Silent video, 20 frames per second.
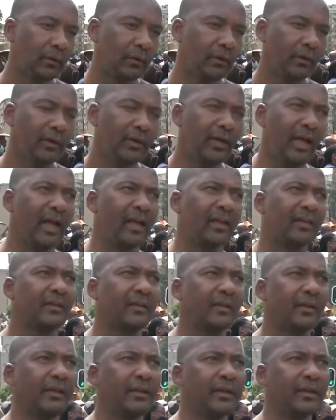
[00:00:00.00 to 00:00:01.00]

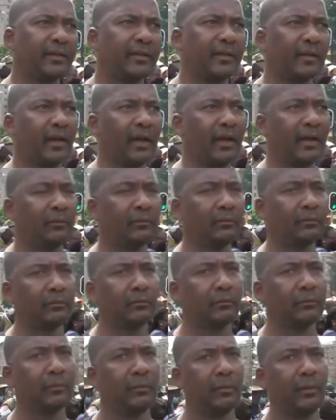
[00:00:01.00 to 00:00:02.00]
Yes, it is
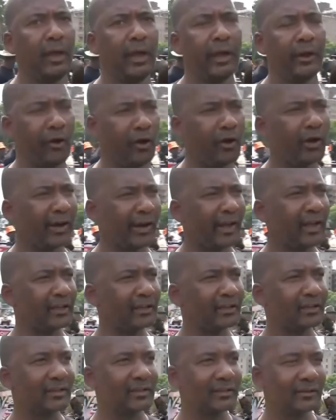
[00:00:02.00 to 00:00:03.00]
an
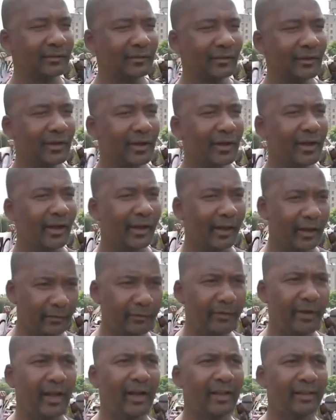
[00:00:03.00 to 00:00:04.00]
organized
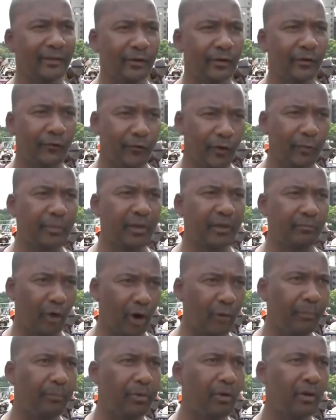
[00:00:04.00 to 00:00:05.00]
criminal xenophobic
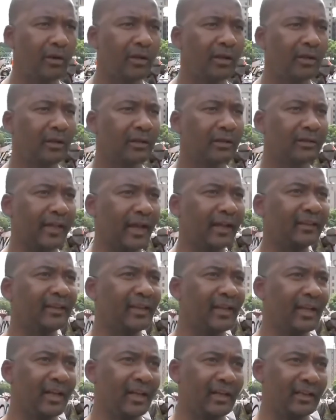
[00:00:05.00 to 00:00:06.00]
mob
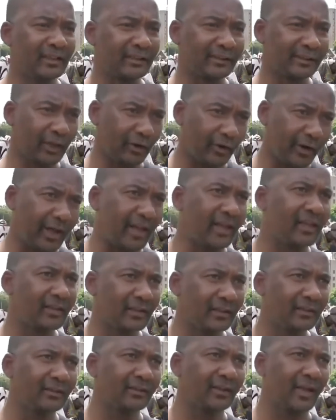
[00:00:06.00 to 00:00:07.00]
that is
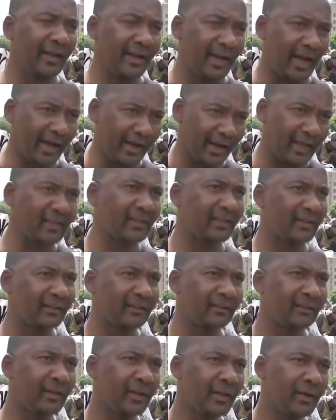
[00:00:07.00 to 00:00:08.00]
terrorizing and
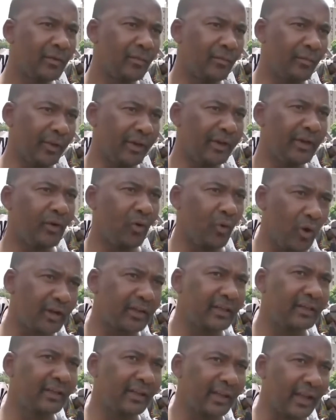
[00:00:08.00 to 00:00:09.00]
harassing many
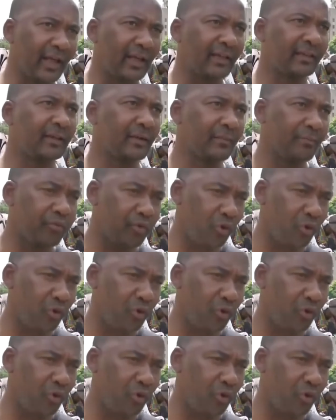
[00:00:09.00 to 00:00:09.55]
working class